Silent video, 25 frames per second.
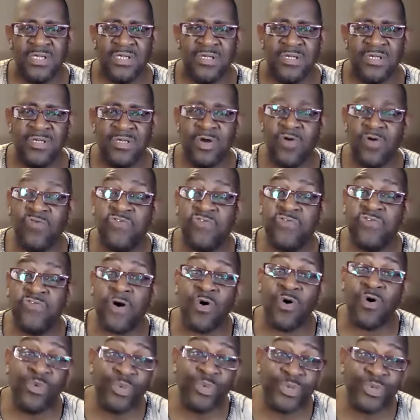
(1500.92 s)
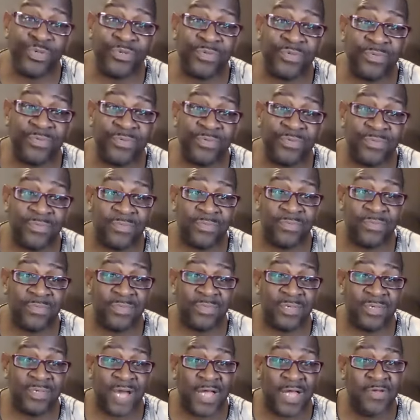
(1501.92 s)
no phone.
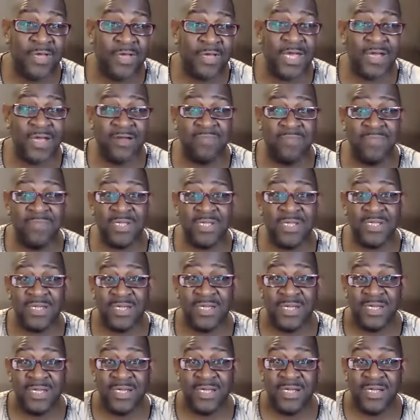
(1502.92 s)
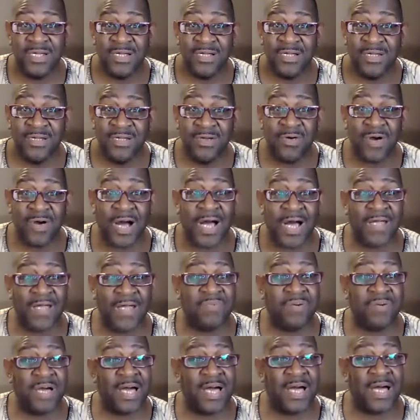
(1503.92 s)
Are you hearing me? No
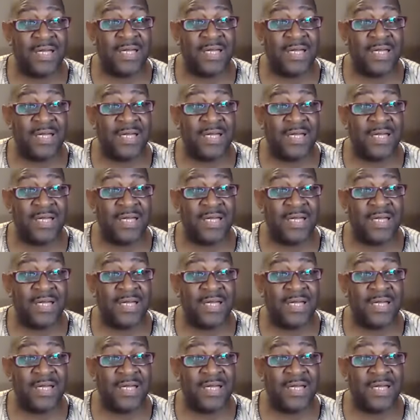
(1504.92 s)
iPad,